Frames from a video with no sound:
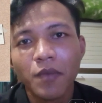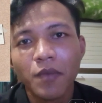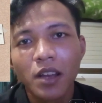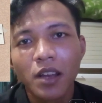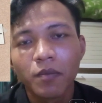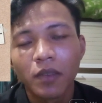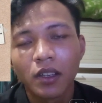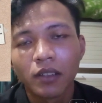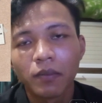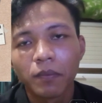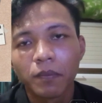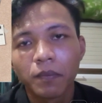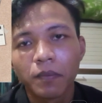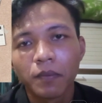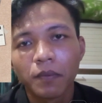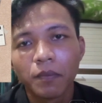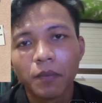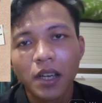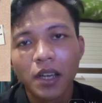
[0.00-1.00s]

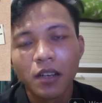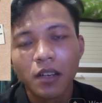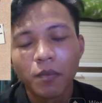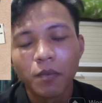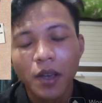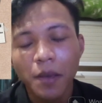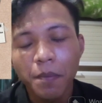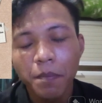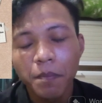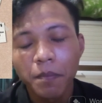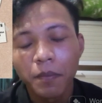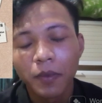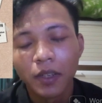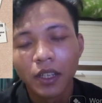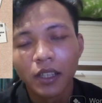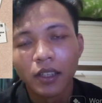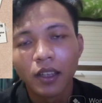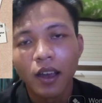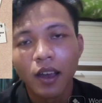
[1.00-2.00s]
mind map
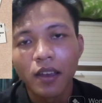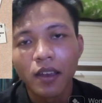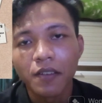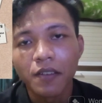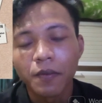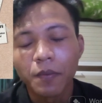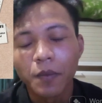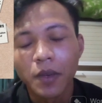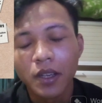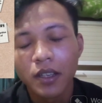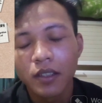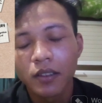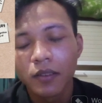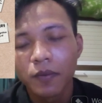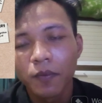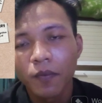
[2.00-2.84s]
that I have made